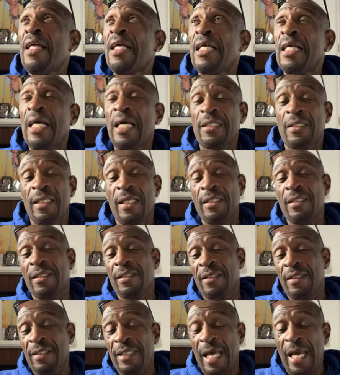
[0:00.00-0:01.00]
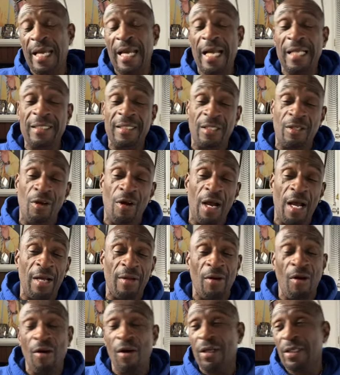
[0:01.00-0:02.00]
At the end of the day, I cry.
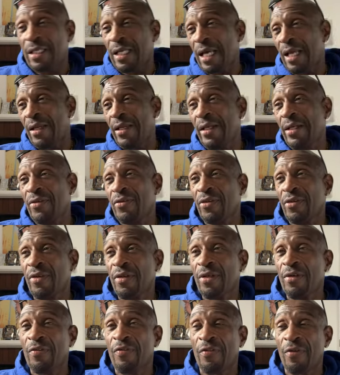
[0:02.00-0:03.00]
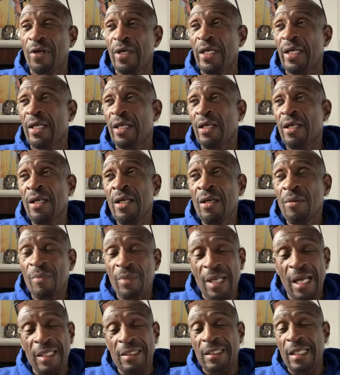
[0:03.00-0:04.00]
R. Kelly is a little freak, but
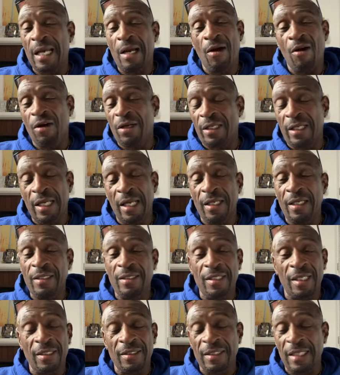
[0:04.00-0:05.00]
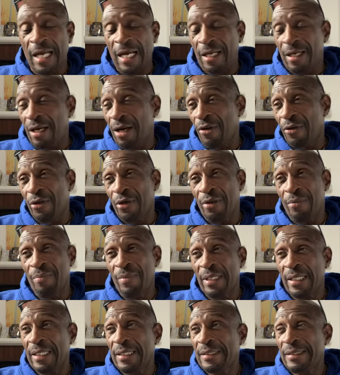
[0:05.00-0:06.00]
I think R. Kelly just got caught up,
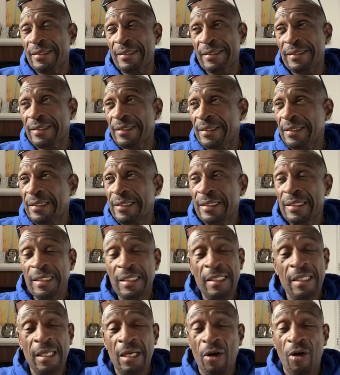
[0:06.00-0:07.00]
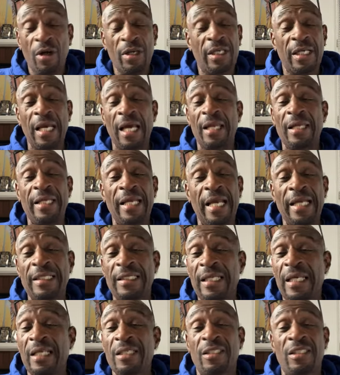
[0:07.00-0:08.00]
man. R. Kelly ain't
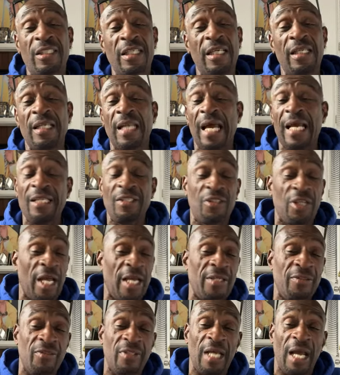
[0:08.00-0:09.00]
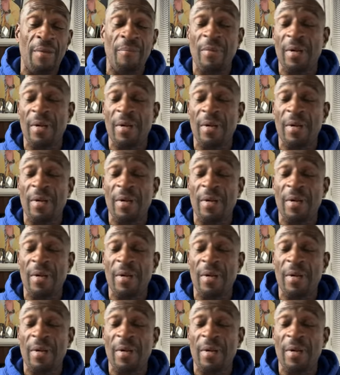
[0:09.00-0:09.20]
did shit like Jay-Z.